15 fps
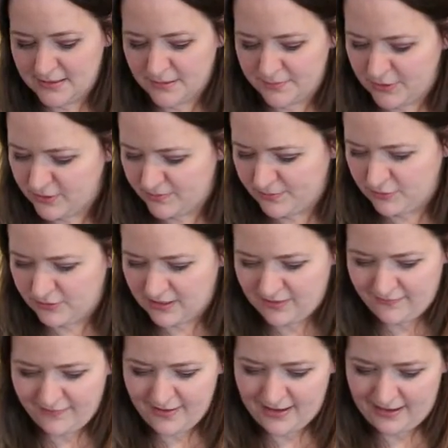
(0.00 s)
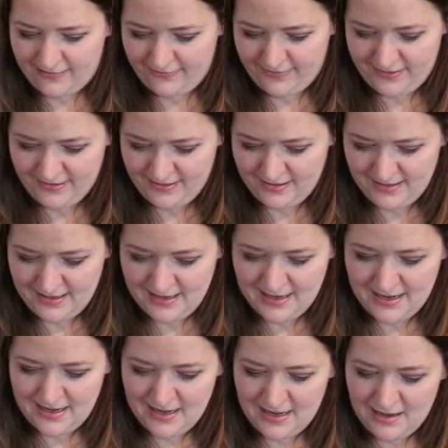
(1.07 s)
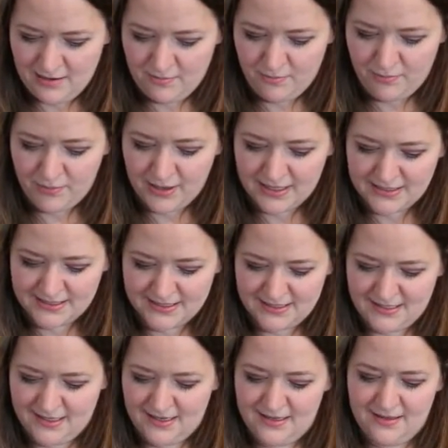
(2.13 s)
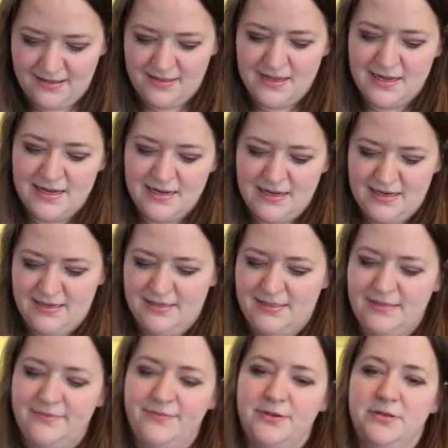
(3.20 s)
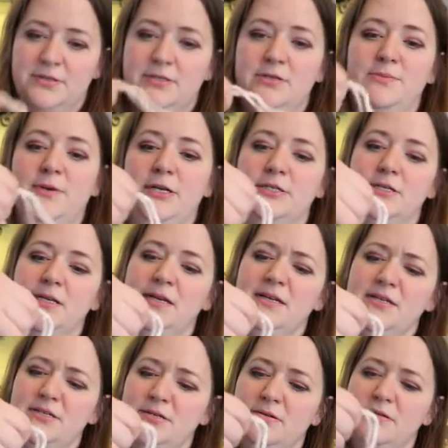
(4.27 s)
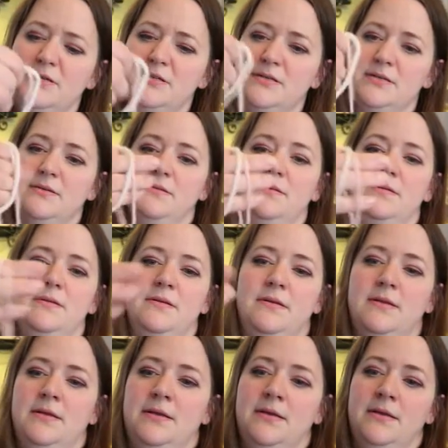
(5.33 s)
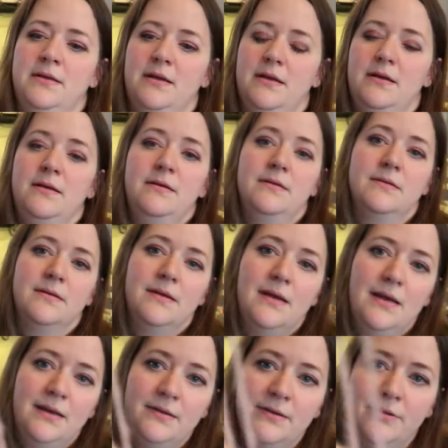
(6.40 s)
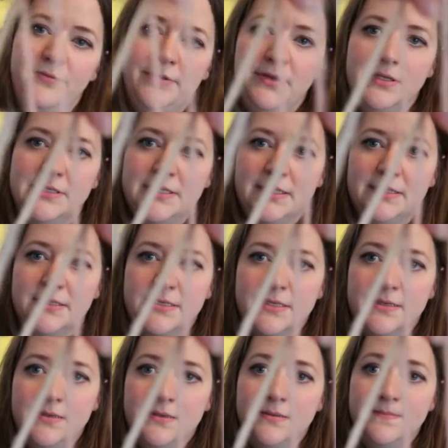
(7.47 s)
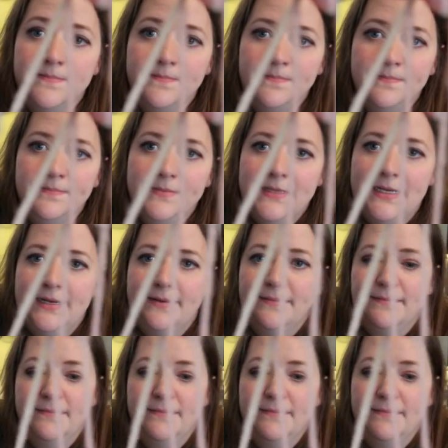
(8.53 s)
are both bulky 5, but they differ so much. Can I show this? I don't know if you can see this. Dang.